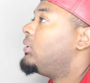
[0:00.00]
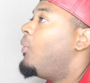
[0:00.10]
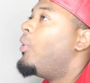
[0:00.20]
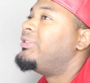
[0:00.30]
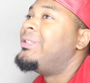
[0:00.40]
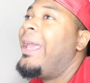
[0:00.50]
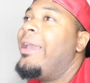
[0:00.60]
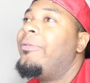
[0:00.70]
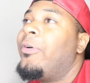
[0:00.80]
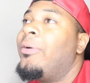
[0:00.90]
I'm watching
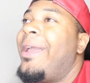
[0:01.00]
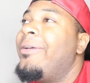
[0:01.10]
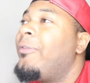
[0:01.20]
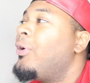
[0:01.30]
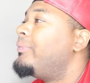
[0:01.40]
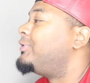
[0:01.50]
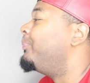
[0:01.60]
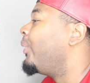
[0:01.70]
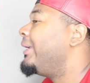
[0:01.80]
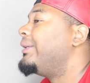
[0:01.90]
Aye Verb. Averb's
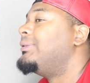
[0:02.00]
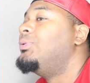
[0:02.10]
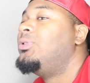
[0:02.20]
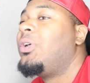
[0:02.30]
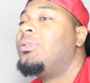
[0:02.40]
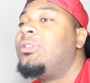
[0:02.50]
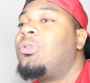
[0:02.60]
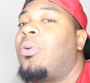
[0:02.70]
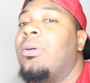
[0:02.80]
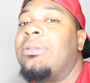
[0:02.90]
breaking New Jerzy
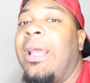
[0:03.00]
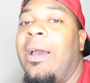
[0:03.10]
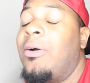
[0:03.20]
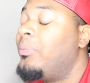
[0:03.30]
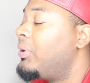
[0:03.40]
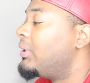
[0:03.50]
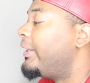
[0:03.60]
Twork down, bro.